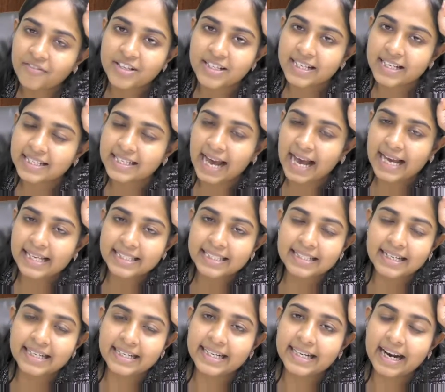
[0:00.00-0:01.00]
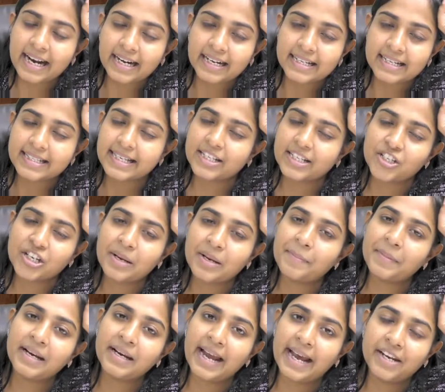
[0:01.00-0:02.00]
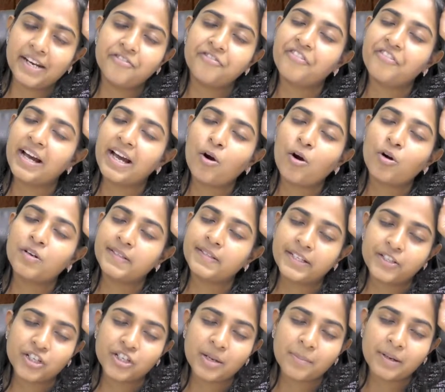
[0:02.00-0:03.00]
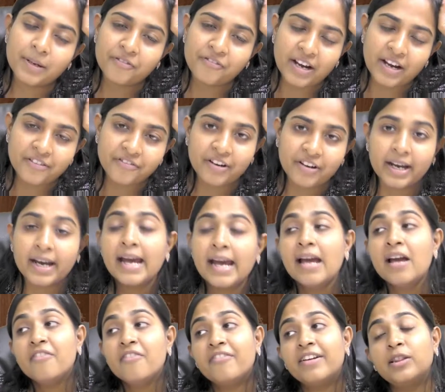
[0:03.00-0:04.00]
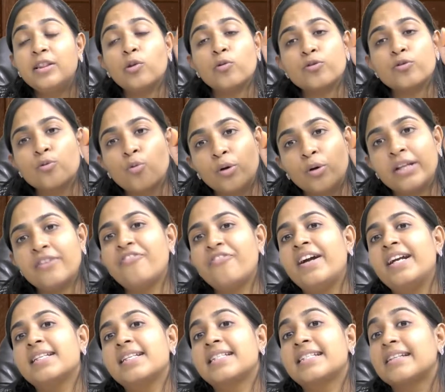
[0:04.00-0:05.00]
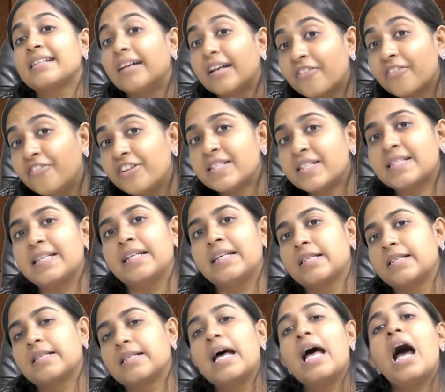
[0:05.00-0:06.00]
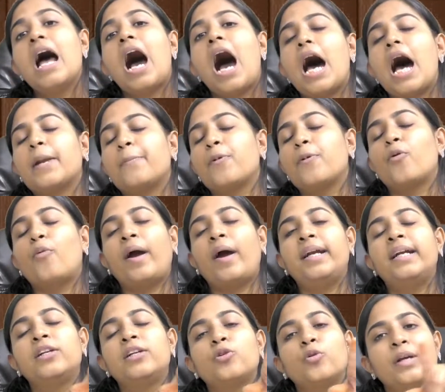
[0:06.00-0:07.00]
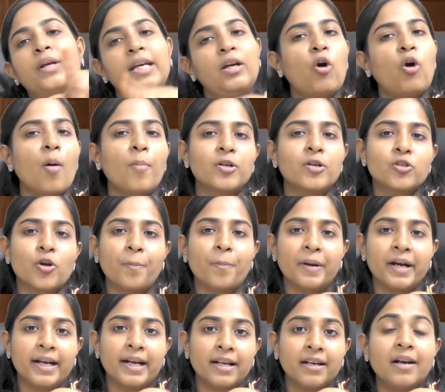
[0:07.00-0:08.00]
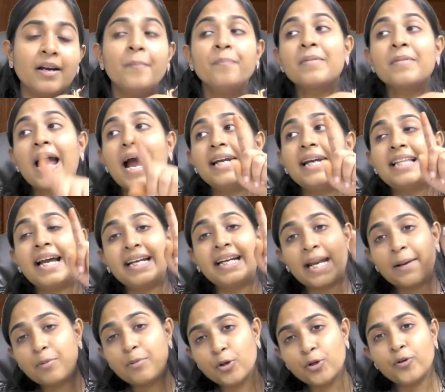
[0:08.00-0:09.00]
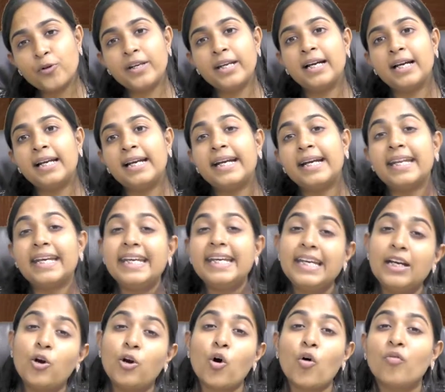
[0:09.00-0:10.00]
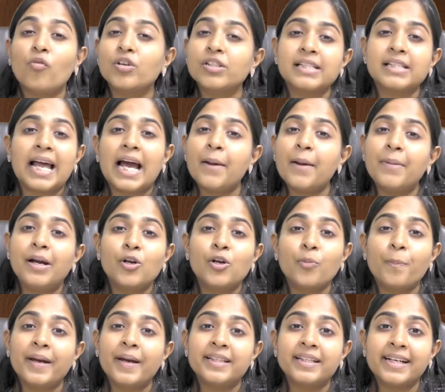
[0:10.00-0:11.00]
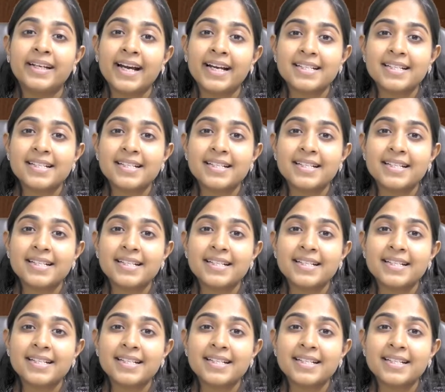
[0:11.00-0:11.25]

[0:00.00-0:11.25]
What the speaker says: as studied under section number 9.5 or section number 5.5. When those notified services are provided through e-commerce operator, at that time, do you recollect ECO was liable to pay the tax?